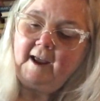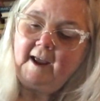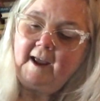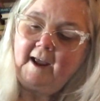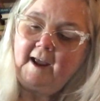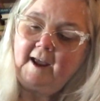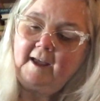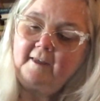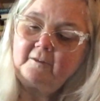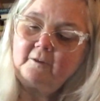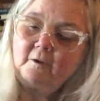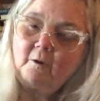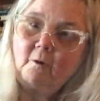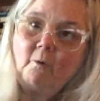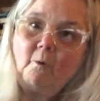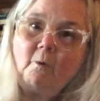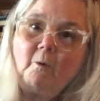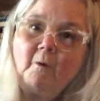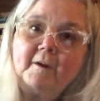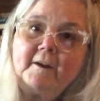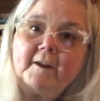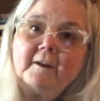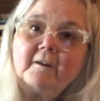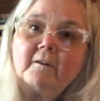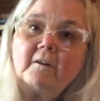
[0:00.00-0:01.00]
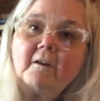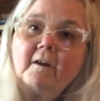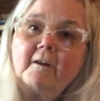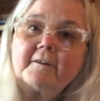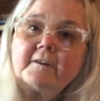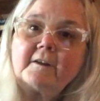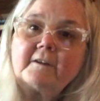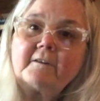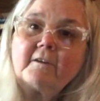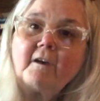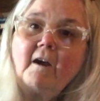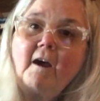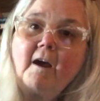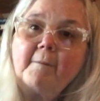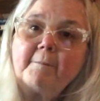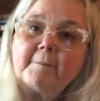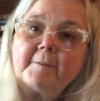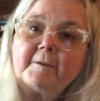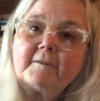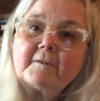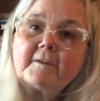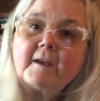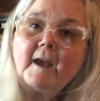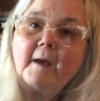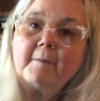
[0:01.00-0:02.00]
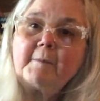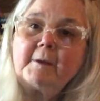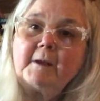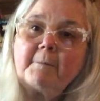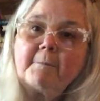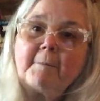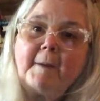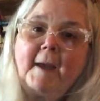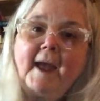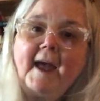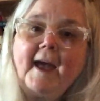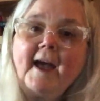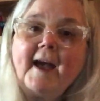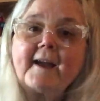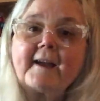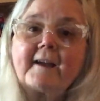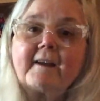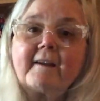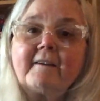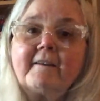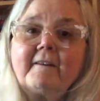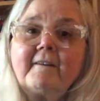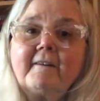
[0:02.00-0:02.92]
and the oil on the top is coming back.